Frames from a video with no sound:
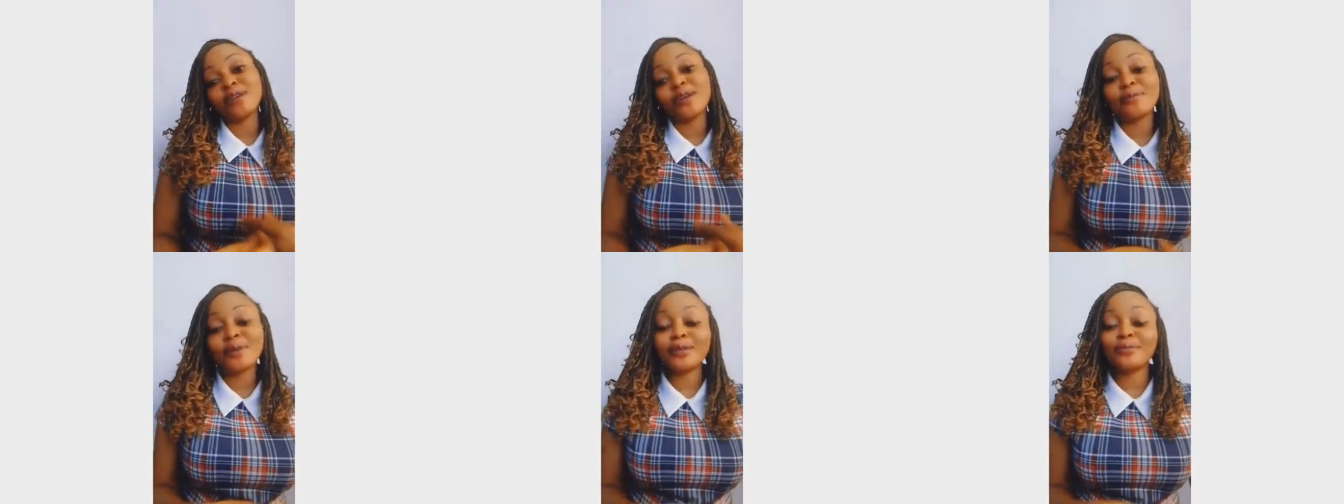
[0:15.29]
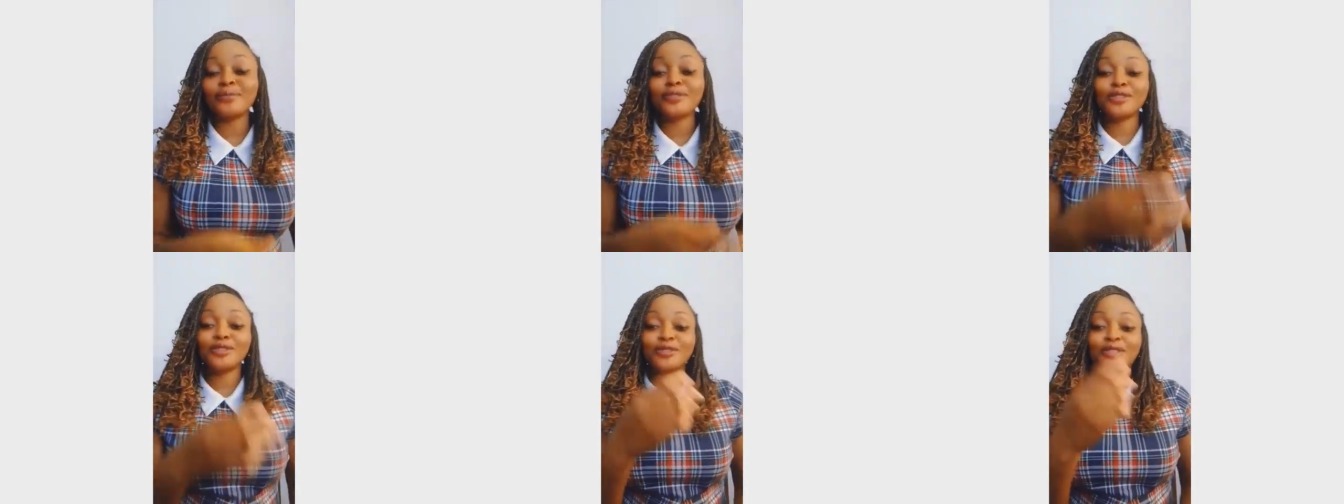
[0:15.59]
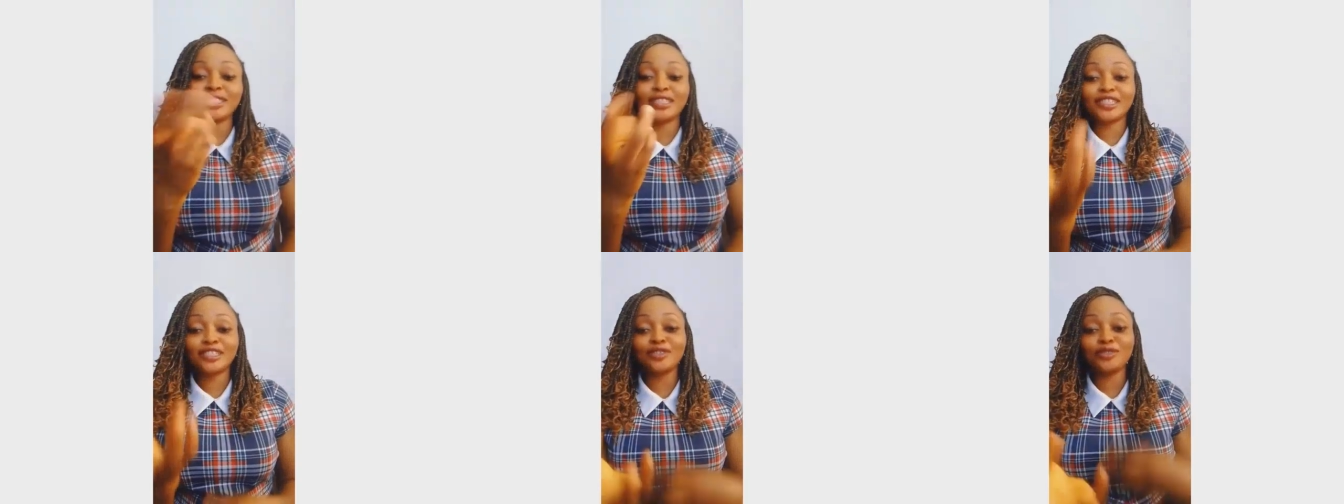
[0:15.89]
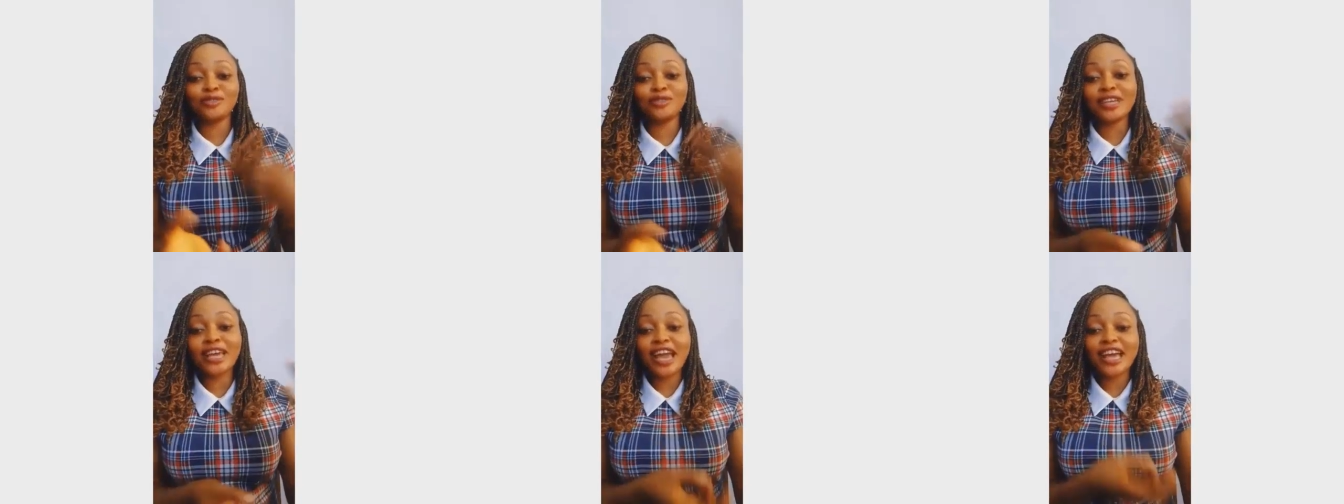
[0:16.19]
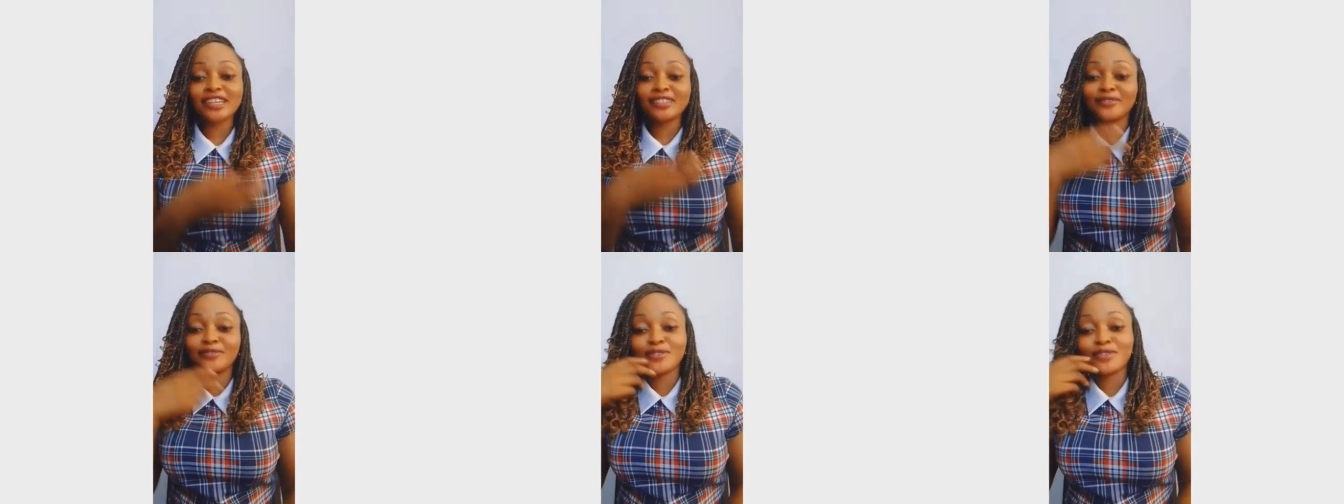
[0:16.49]
I'm happy to see you
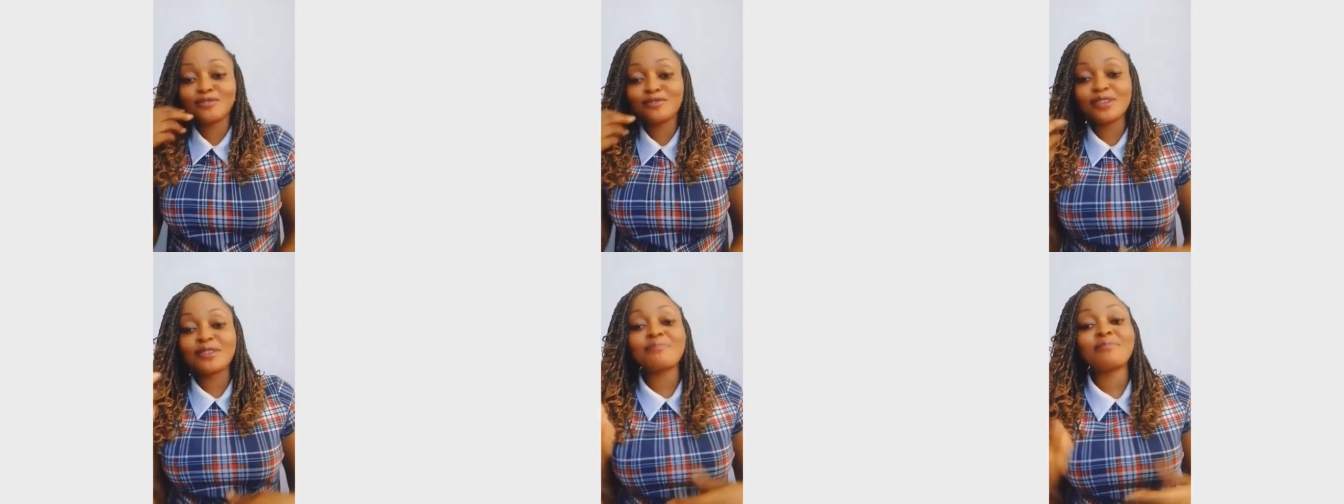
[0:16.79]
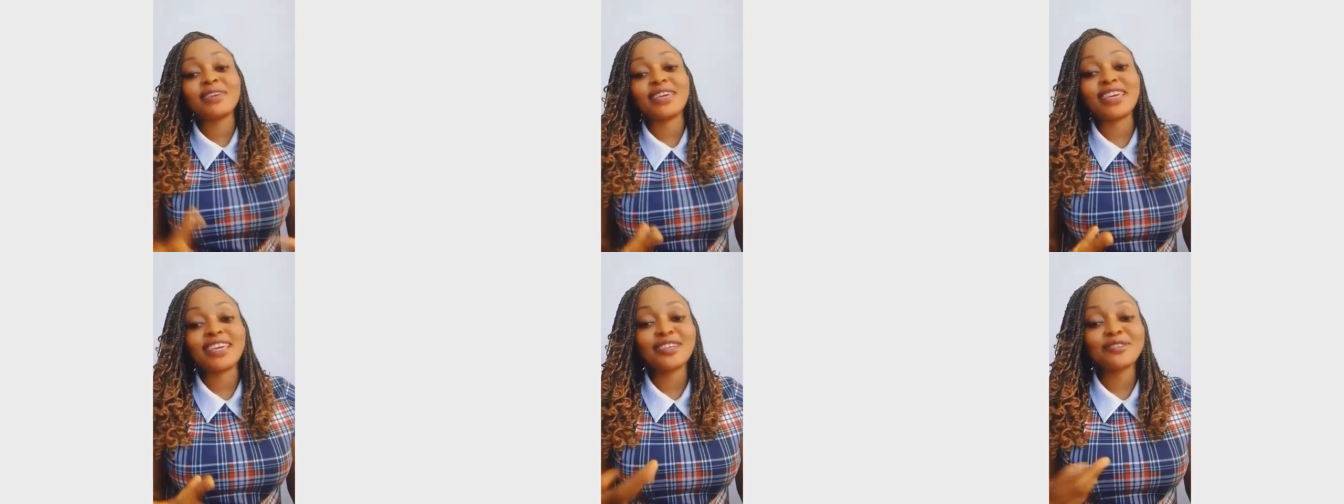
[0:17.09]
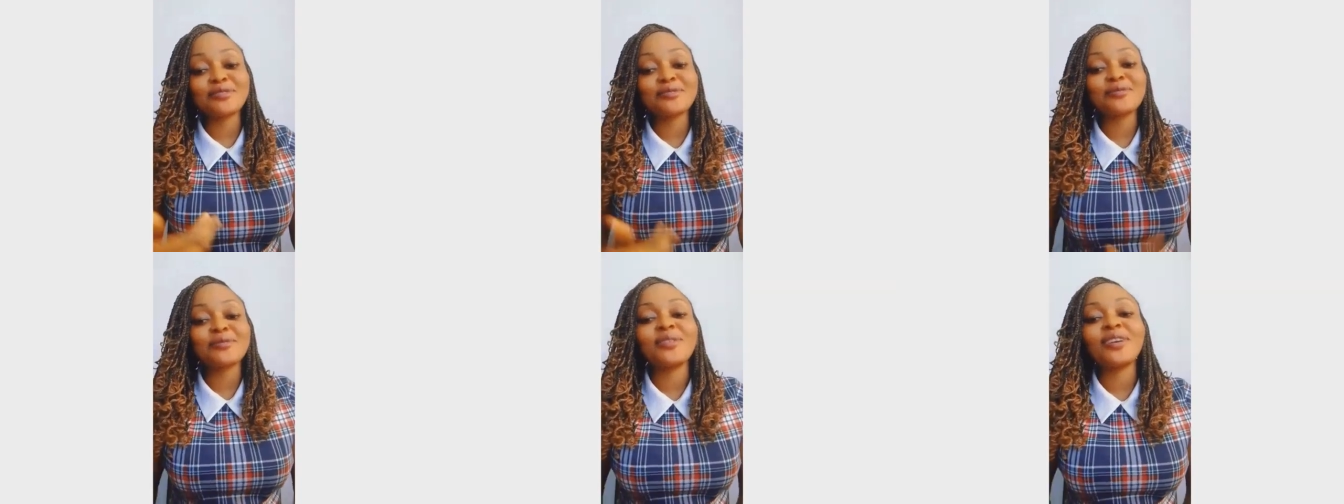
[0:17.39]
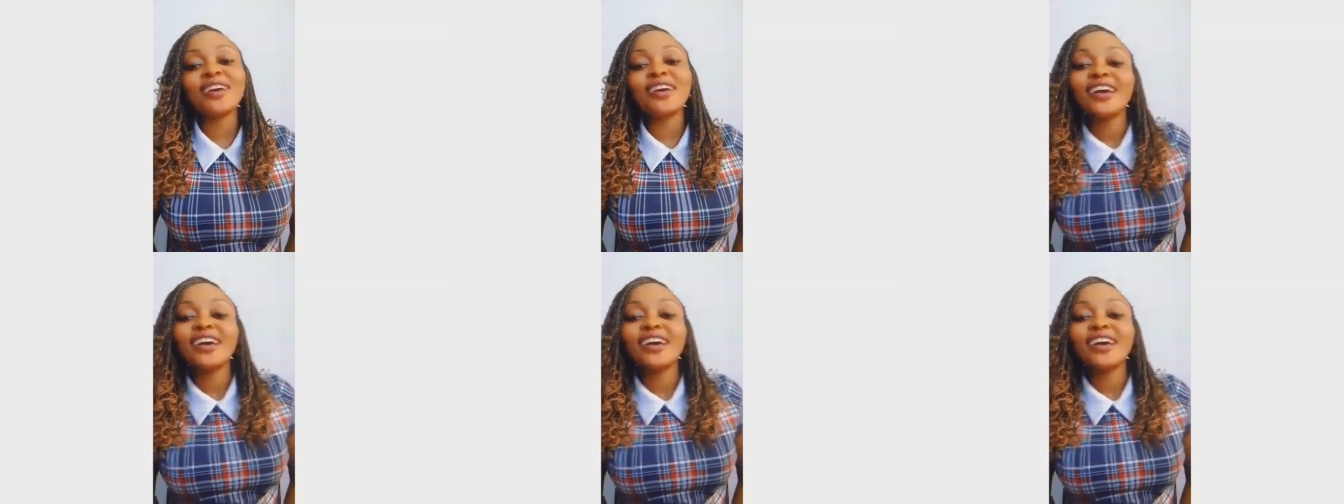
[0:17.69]
guys viewing me. So,